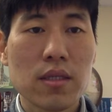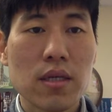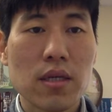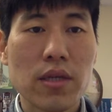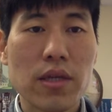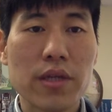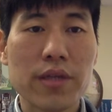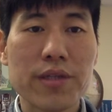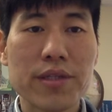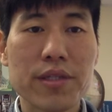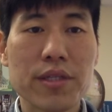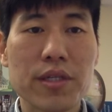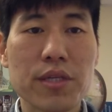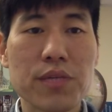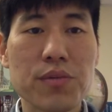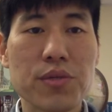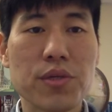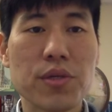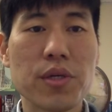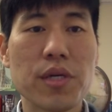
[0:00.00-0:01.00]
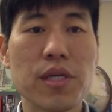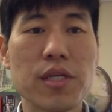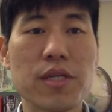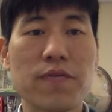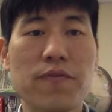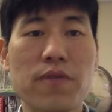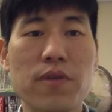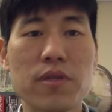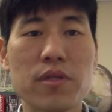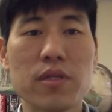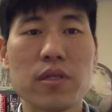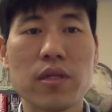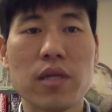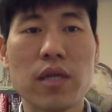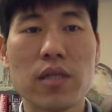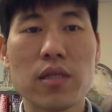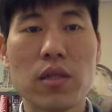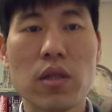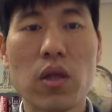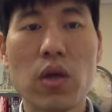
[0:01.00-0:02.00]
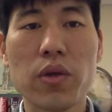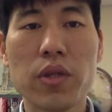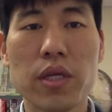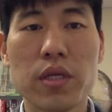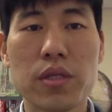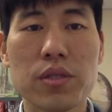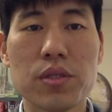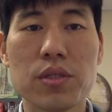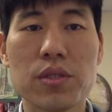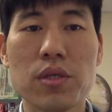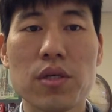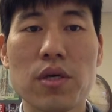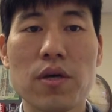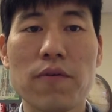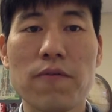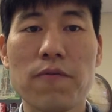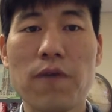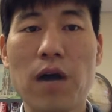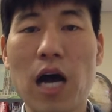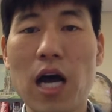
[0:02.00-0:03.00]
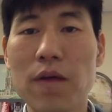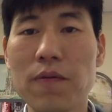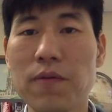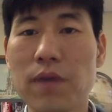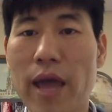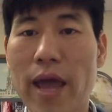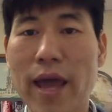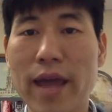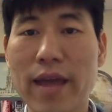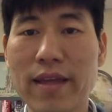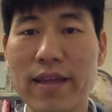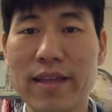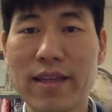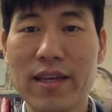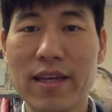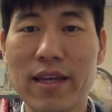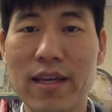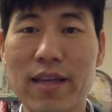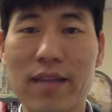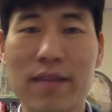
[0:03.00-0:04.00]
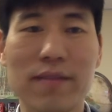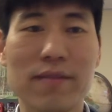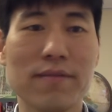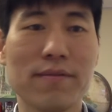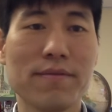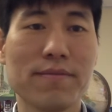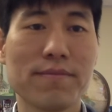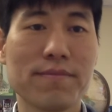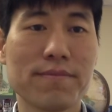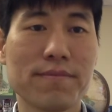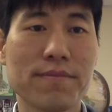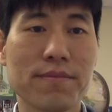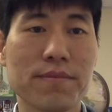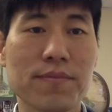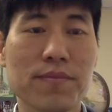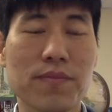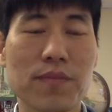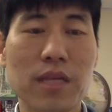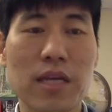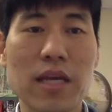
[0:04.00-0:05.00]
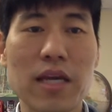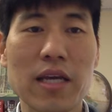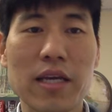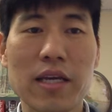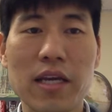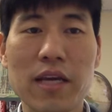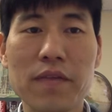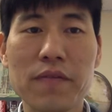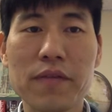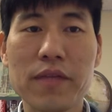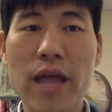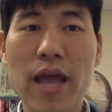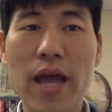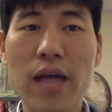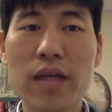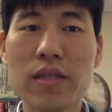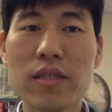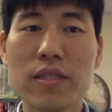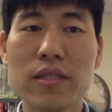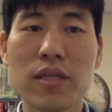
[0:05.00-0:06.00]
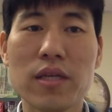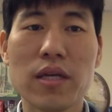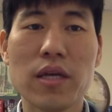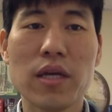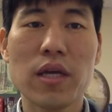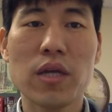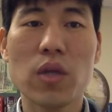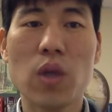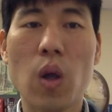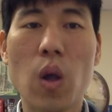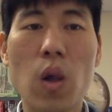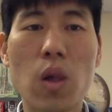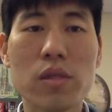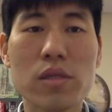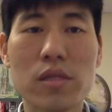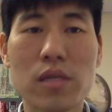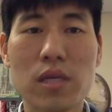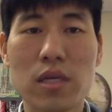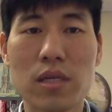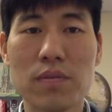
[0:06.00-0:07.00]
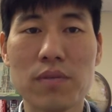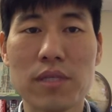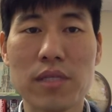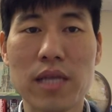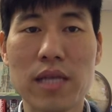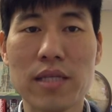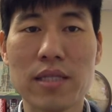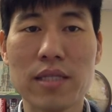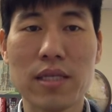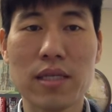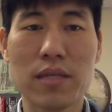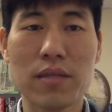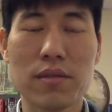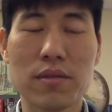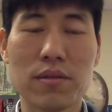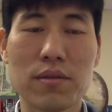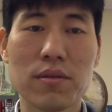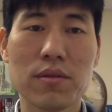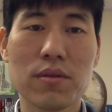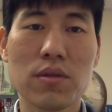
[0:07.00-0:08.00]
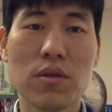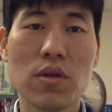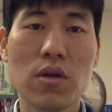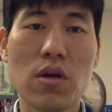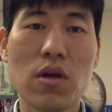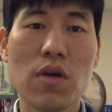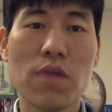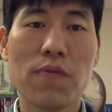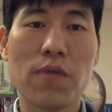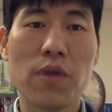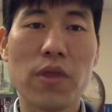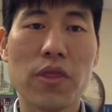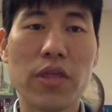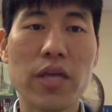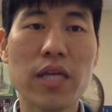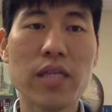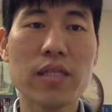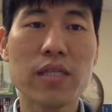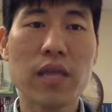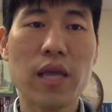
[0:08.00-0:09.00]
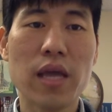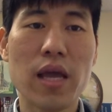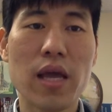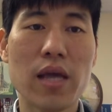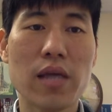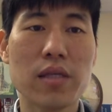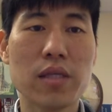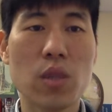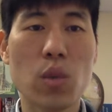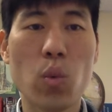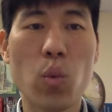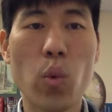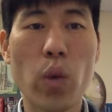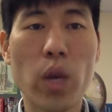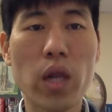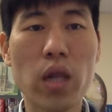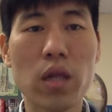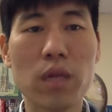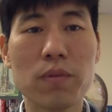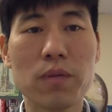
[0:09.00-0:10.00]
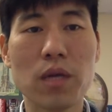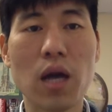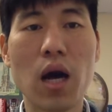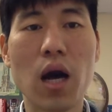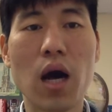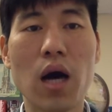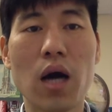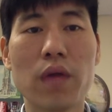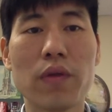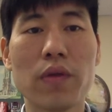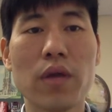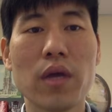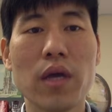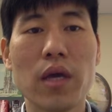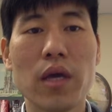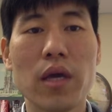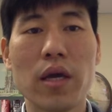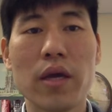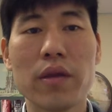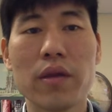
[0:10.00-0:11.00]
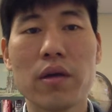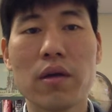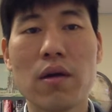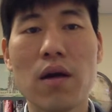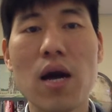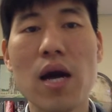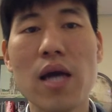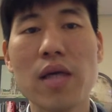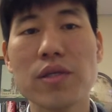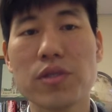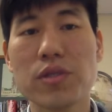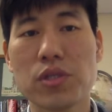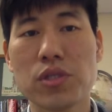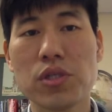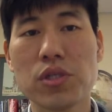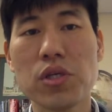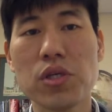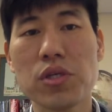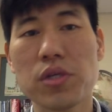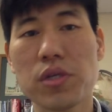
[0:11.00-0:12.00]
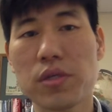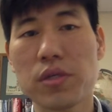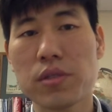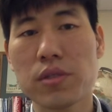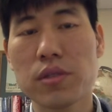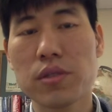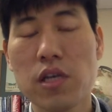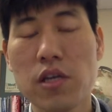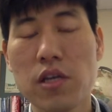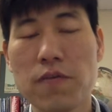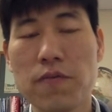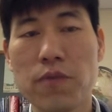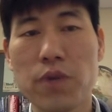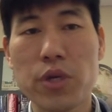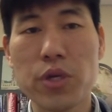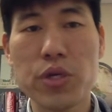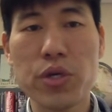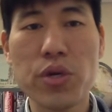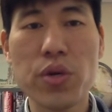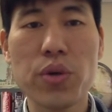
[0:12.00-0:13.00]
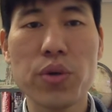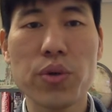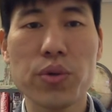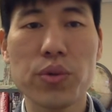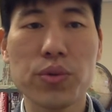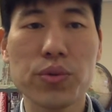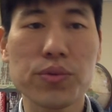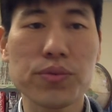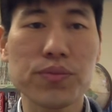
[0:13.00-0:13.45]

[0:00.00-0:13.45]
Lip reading: Another scripture is 1 Thessalonians 5:18. Give thanks in all circumstances, for this is the will of God in Christ Jesus for you.